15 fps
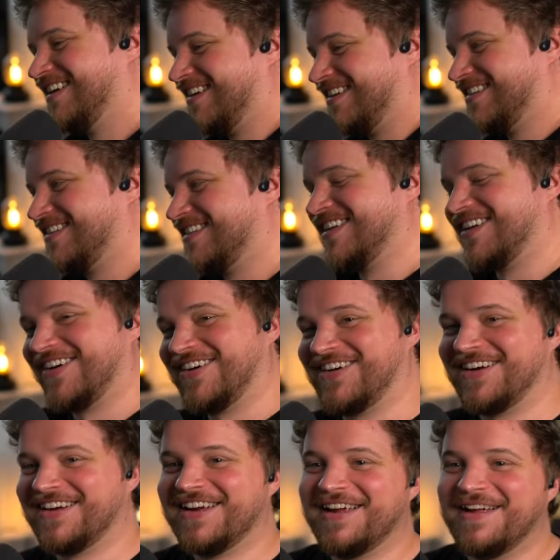
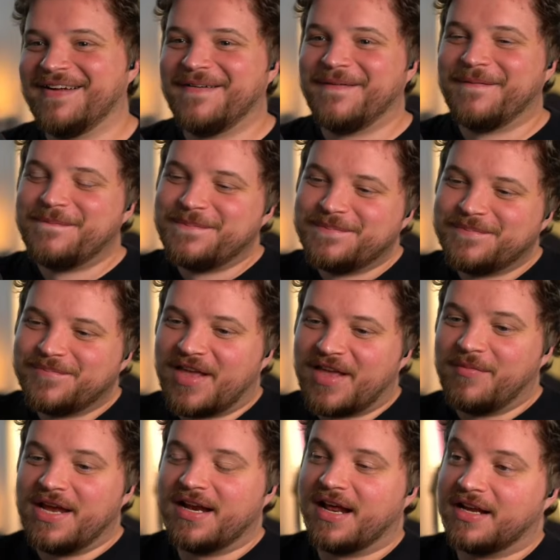So, I
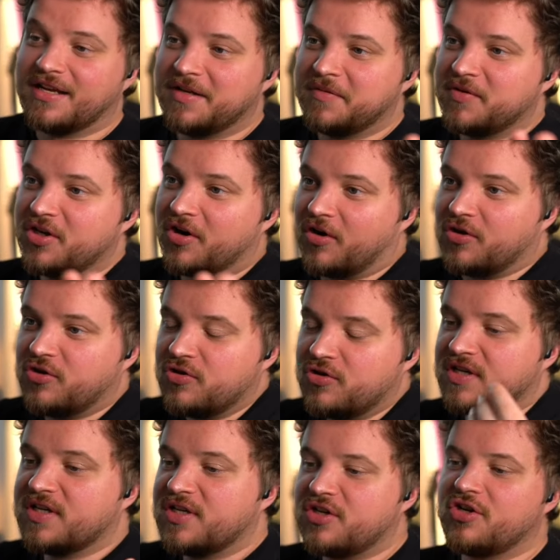mean, you know, you
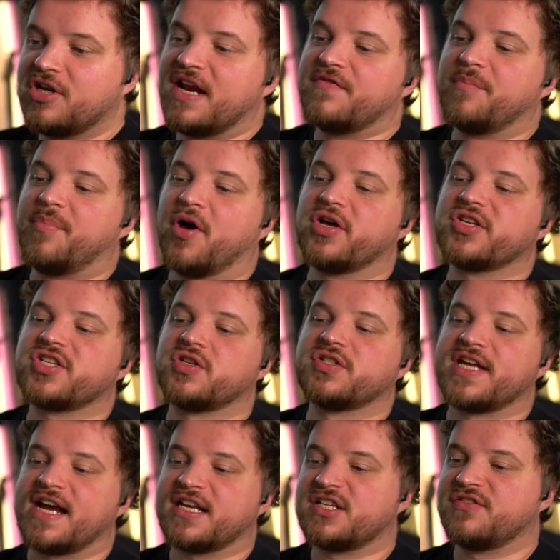can have the personal
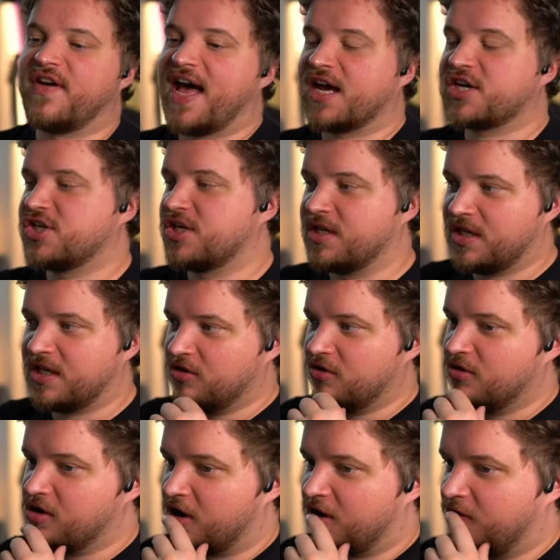satisfaction that
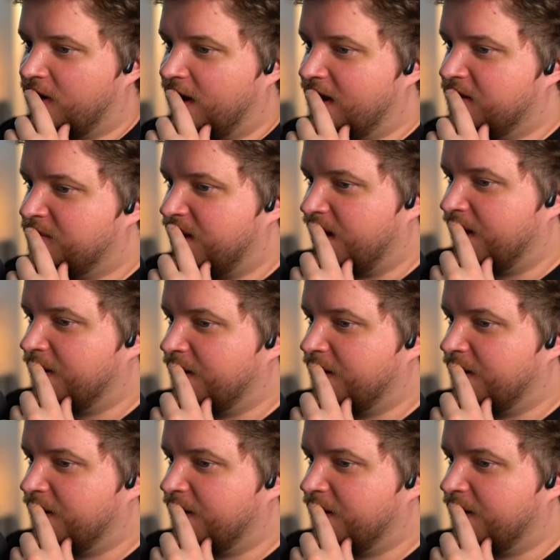you got it right, but